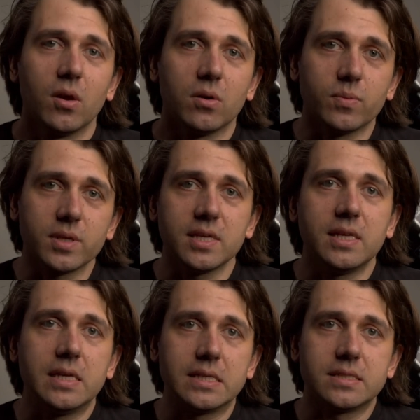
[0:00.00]

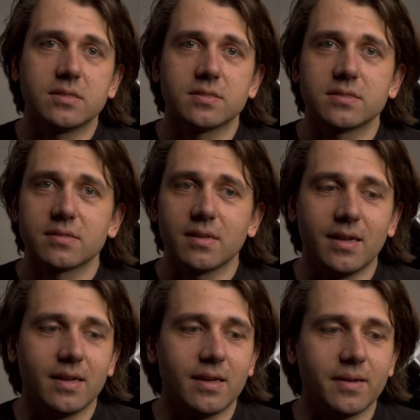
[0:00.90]
really is just
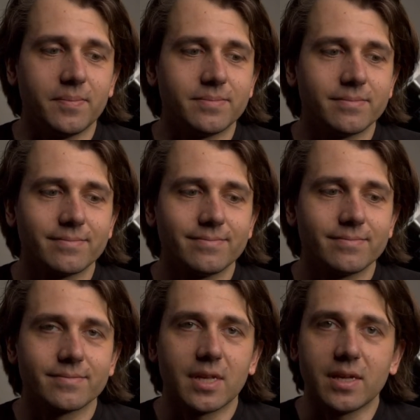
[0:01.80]
uh,
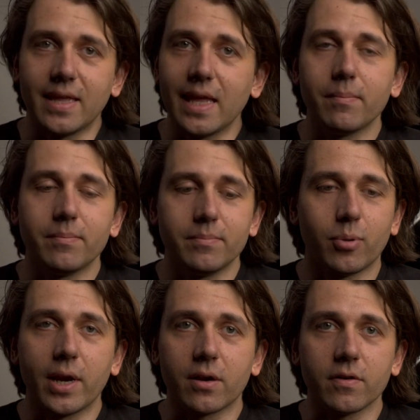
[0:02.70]
a game
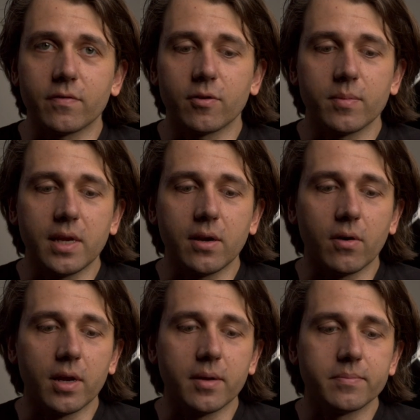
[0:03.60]
breaker for me,
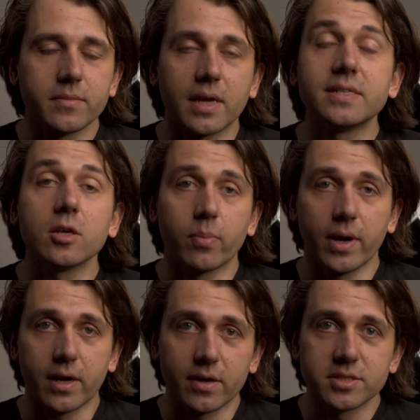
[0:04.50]
or a, a, deal
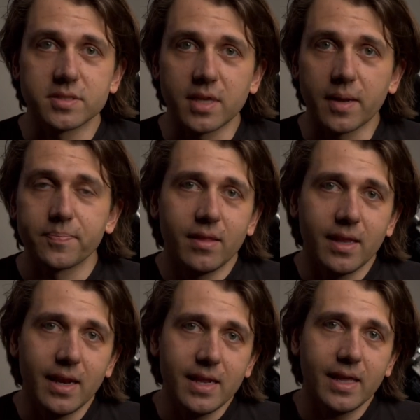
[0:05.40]
breaker, I should say.
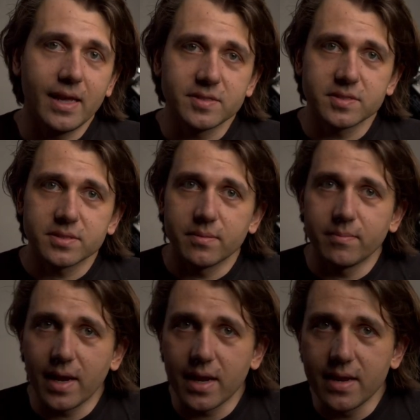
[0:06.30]
In any case,
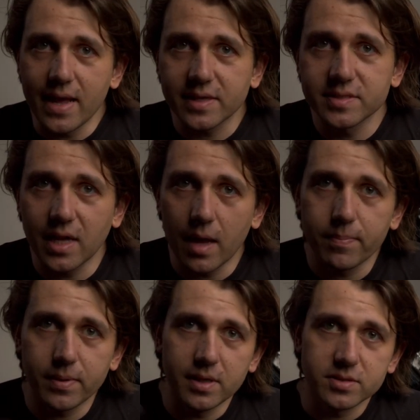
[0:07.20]
my next
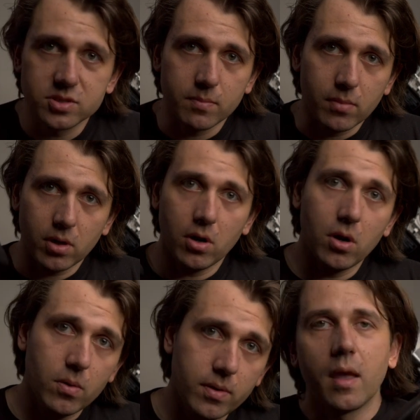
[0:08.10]
step is
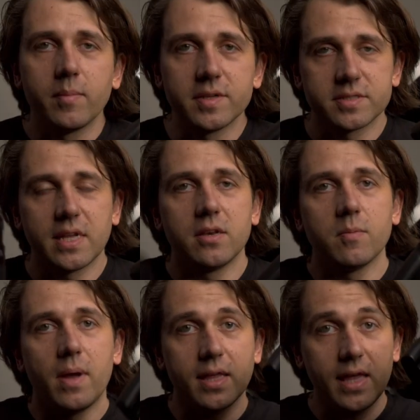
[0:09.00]
tomorrow. I'm going to send
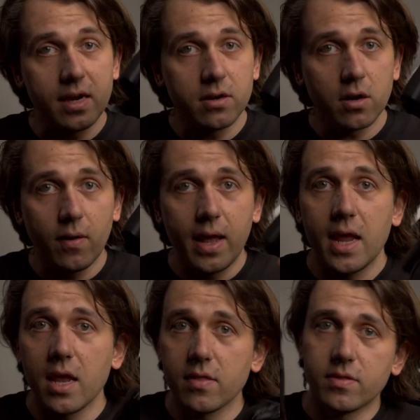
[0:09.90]
my Canon RA,
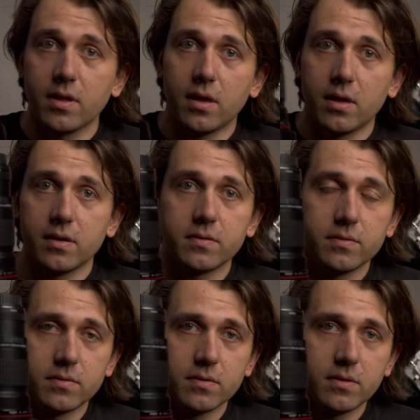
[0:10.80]
the
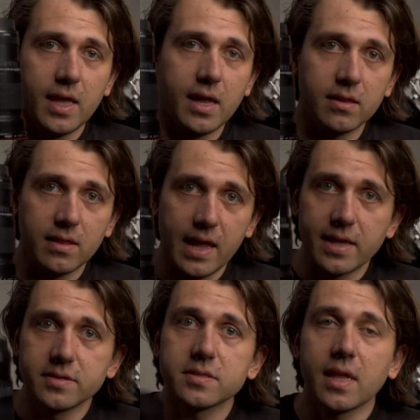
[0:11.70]
Canon
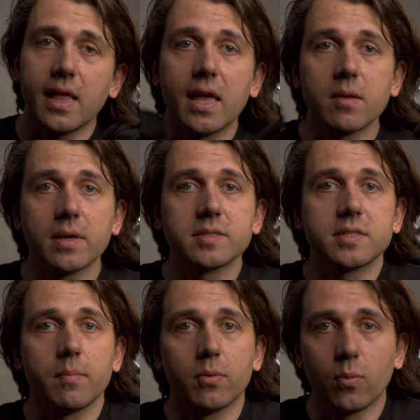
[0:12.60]
lens, and my
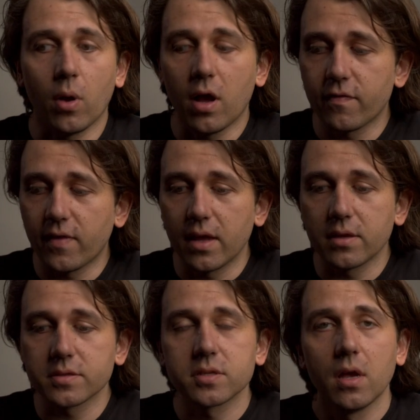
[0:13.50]
sample RAW
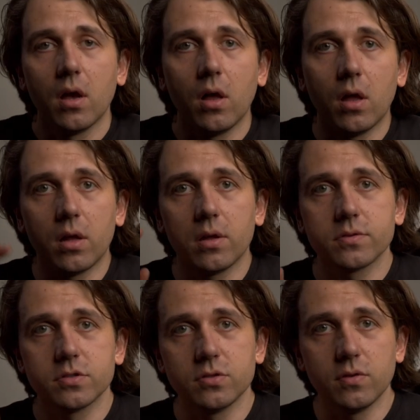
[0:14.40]
files all
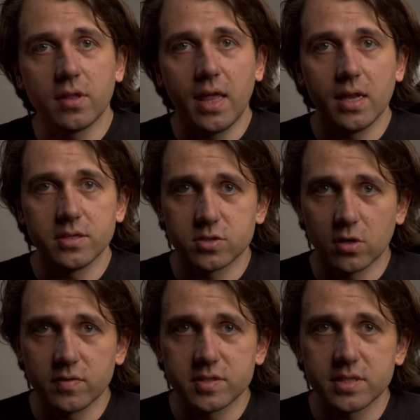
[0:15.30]
to the Canon
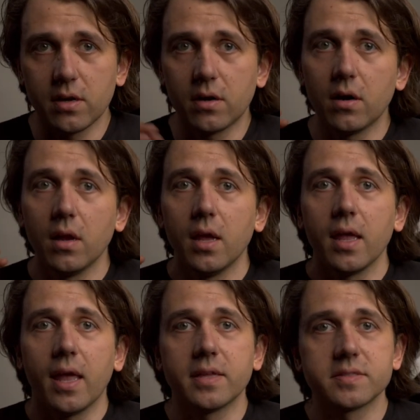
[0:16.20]
Service Center
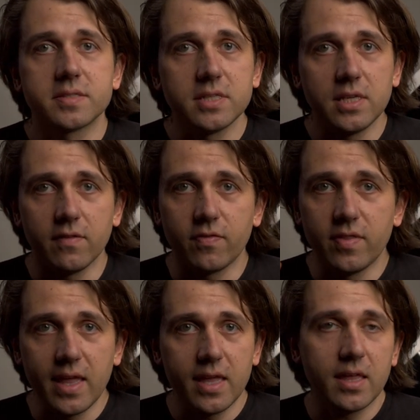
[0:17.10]
and see if
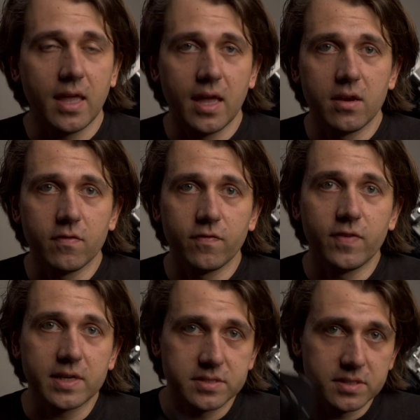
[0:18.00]
they can
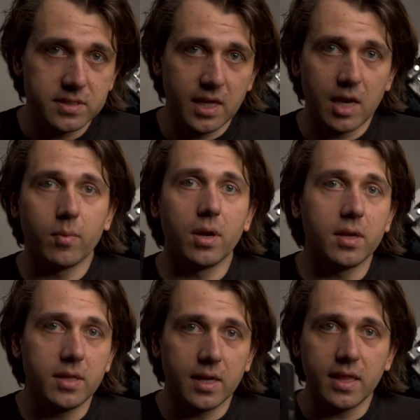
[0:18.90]
fix this
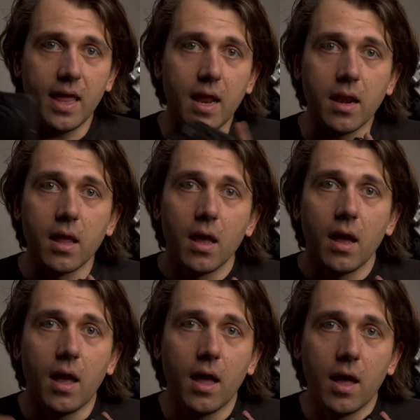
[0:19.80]
camera yet again.
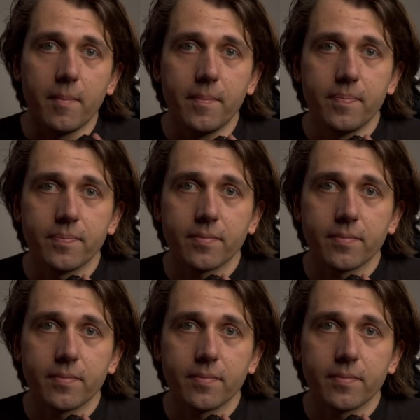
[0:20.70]
Um,